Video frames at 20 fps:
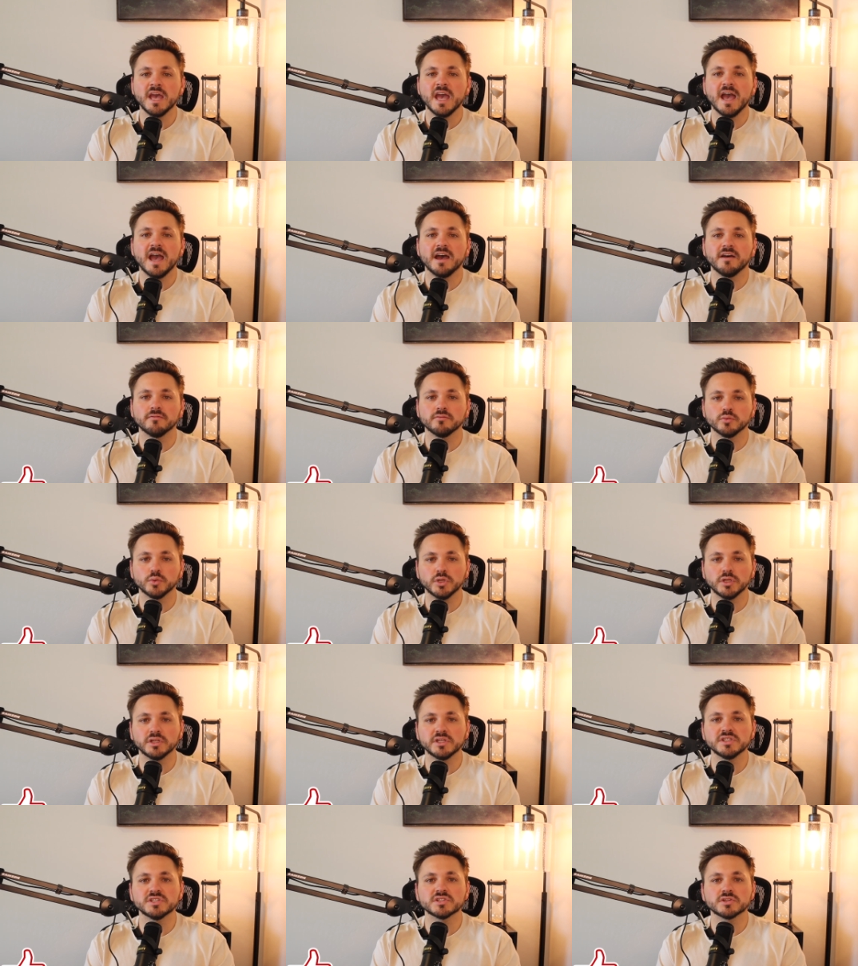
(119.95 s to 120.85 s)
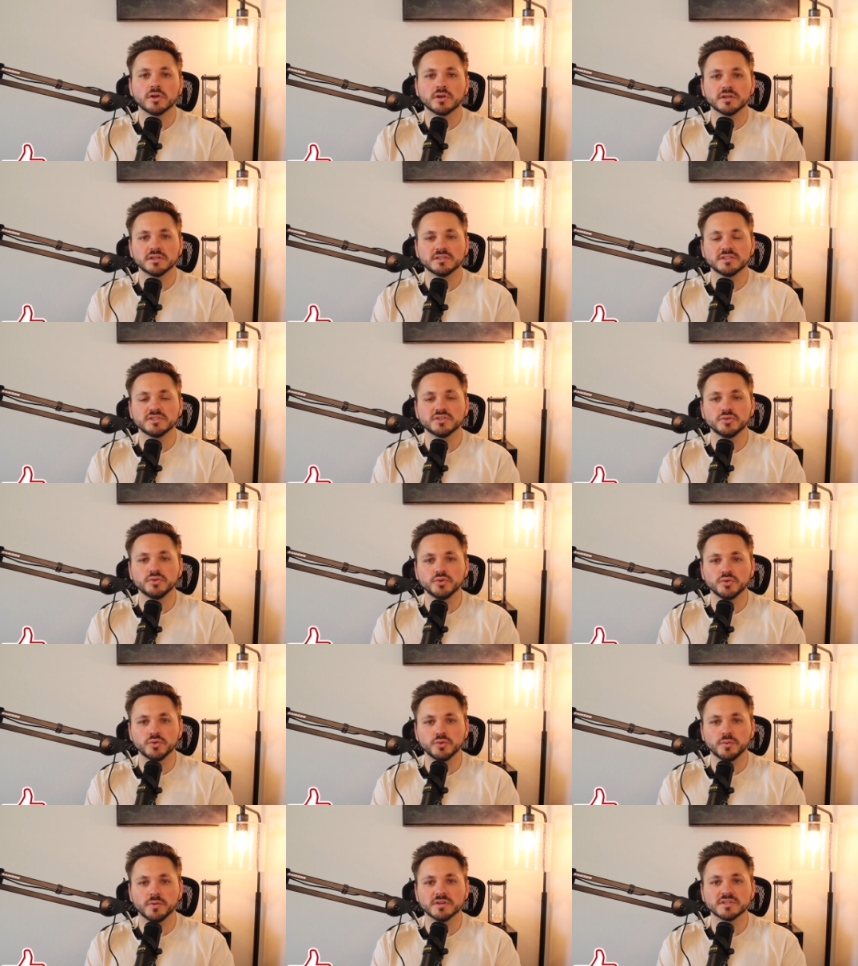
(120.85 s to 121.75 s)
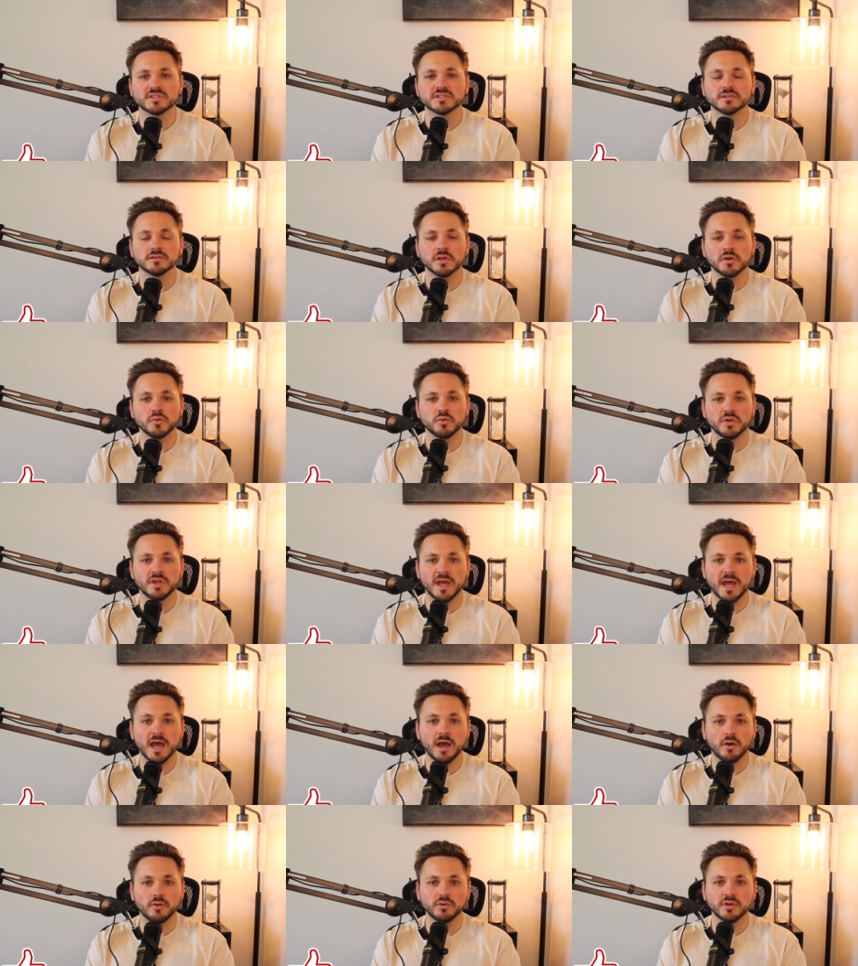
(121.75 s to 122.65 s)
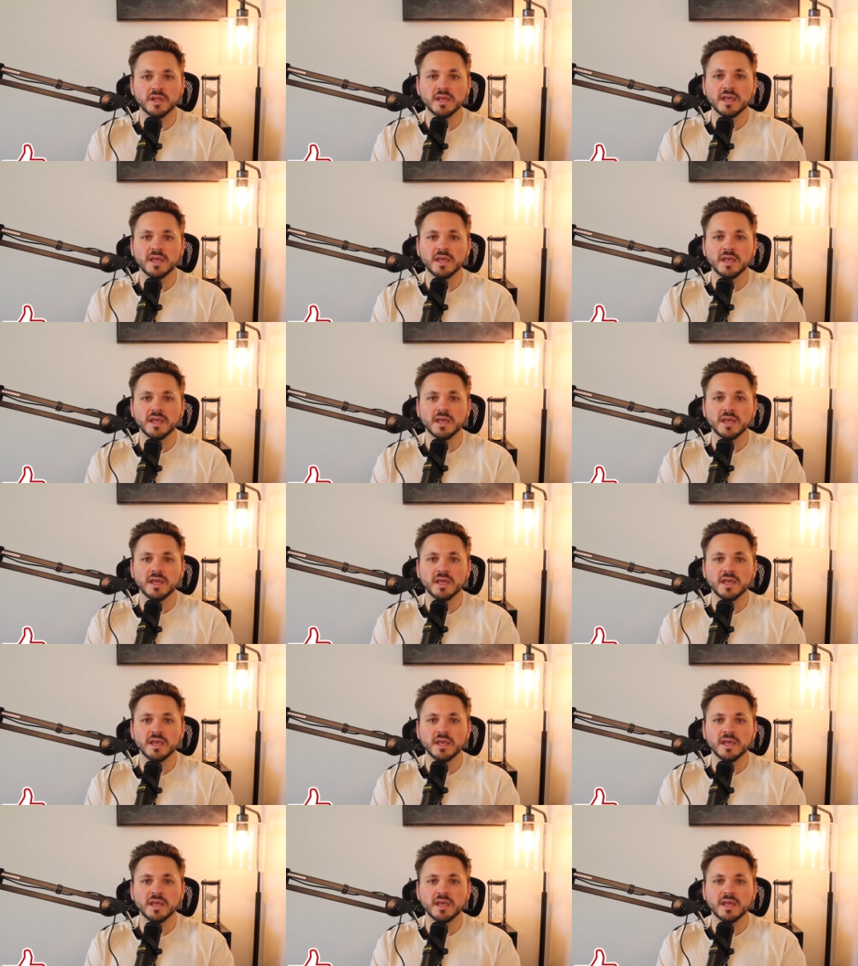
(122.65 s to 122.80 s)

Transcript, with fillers: have really started to slow down.